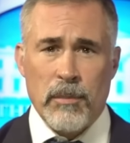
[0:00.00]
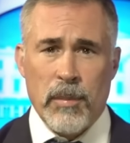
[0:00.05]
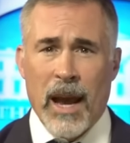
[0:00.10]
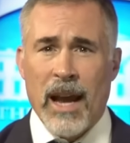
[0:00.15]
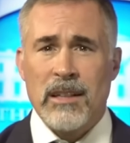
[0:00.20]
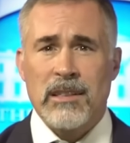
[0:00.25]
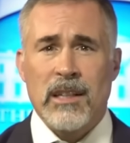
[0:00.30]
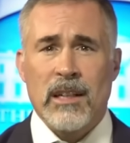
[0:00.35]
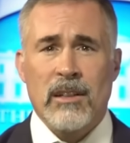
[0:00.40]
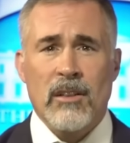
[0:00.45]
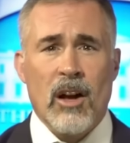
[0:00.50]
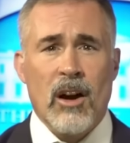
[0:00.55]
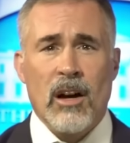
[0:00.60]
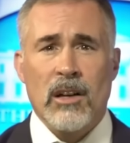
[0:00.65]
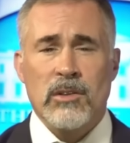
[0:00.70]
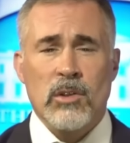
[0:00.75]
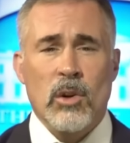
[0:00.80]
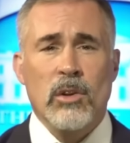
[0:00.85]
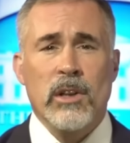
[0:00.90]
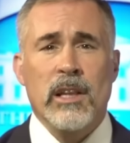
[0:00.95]
Passing
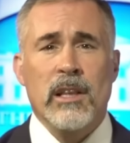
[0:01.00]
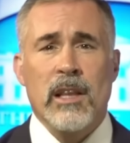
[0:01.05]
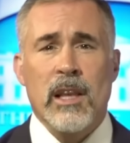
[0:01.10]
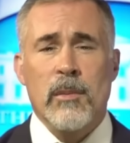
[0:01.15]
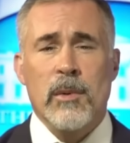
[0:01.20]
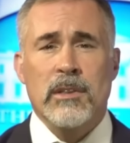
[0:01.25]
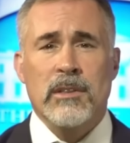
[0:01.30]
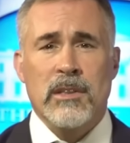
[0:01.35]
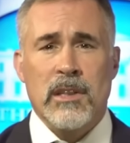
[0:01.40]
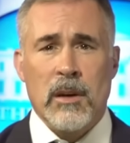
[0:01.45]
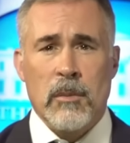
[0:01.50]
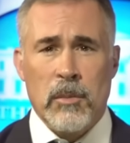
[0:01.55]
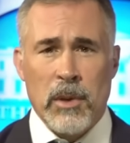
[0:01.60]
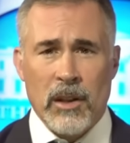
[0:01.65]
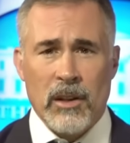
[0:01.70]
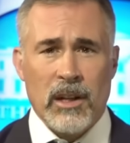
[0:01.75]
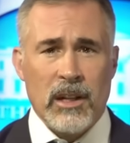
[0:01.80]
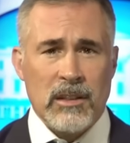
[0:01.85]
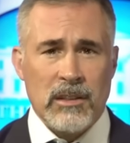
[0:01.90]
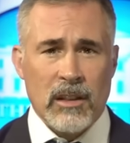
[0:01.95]
laws only limits the
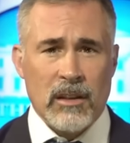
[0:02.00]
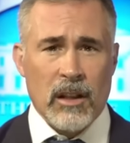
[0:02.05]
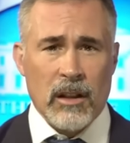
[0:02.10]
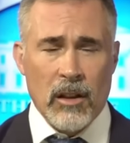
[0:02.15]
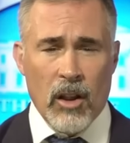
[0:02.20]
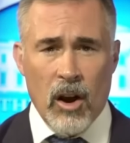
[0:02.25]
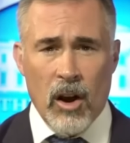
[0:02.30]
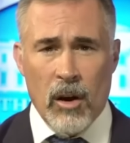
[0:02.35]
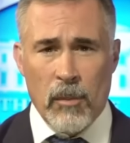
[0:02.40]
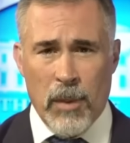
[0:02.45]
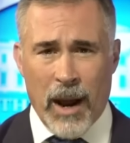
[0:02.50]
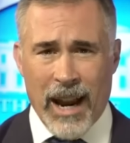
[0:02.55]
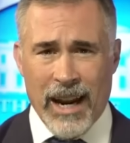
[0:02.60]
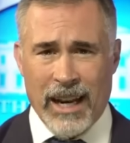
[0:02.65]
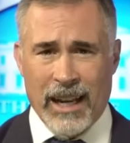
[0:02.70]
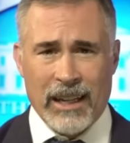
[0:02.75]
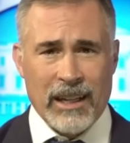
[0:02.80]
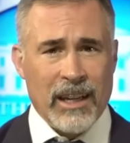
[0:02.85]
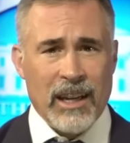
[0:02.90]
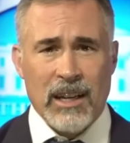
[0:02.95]
abilities of the
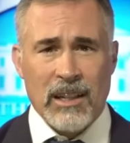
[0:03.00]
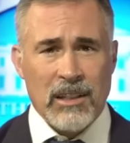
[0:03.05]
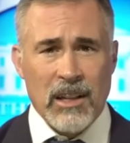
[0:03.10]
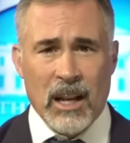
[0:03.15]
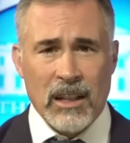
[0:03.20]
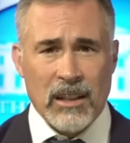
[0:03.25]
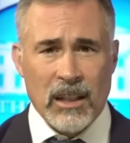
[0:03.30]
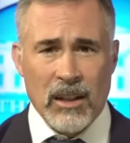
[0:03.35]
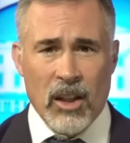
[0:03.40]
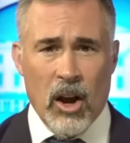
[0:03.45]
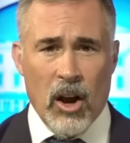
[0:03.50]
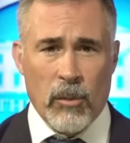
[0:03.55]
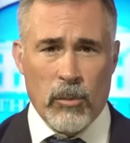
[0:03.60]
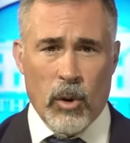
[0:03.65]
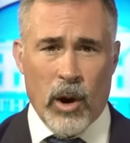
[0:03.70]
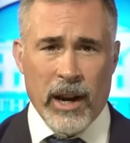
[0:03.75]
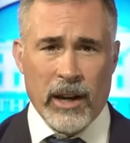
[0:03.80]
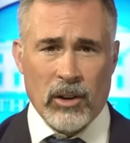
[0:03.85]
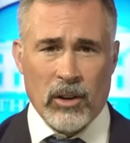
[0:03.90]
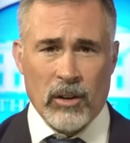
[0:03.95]
law-abiding, not the
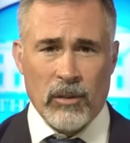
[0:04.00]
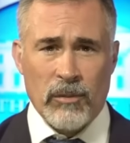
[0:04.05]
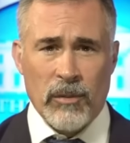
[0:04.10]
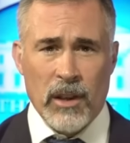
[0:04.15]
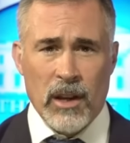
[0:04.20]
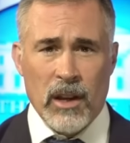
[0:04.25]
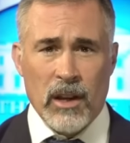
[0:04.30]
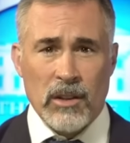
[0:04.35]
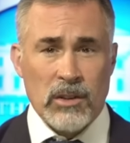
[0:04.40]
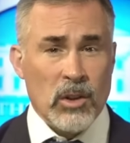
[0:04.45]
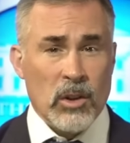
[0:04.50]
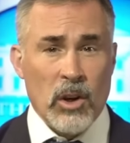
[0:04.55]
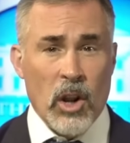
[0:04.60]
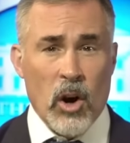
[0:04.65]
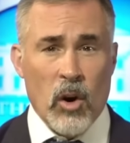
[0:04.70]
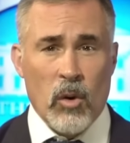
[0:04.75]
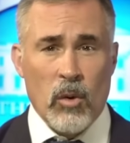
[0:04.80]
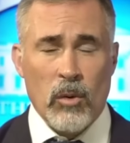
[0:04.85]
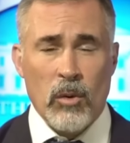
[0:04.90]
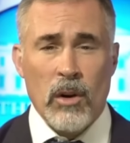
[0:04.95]
law-breaker. So
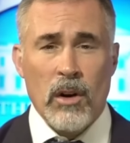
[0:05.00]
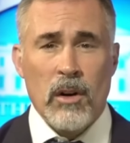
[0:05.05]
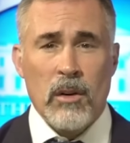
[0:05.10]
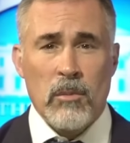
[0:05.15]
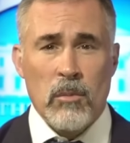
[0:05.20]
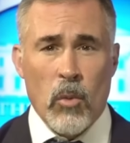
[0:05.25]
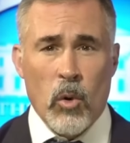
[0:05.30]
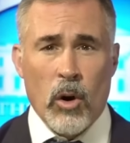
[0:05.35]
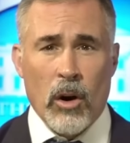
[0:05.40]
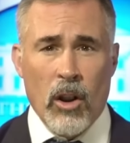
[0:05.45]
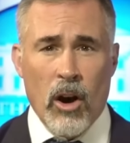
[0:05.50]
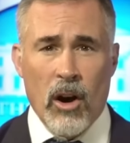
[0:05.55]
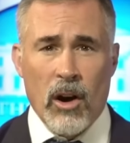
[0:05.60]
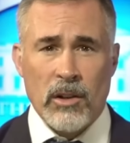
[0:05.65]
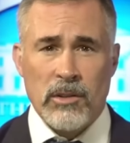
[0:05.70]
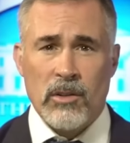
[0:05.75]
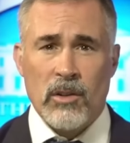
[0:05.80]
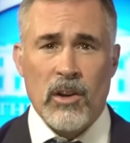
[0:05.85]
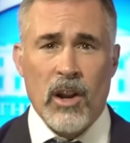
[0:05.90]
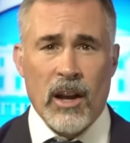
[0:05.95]
no, more
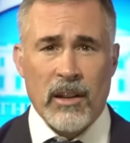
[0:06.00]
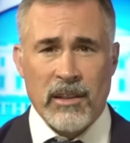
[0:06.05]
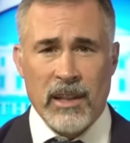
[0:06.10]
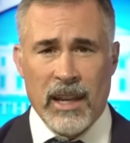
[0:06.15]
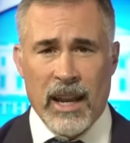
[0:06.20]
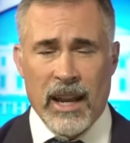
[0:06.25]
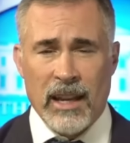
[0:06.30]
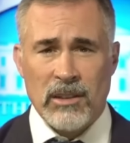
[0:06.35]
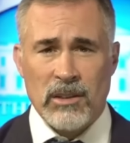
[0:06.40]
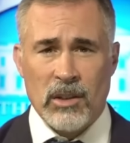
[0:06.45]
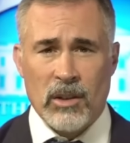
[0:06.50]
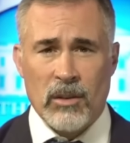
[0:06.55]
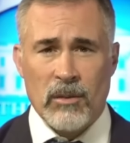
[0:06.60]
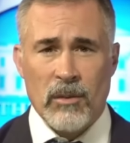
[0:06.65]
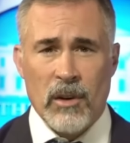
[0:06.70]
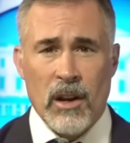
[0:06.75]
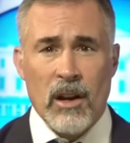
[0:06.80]
laws are not the answer.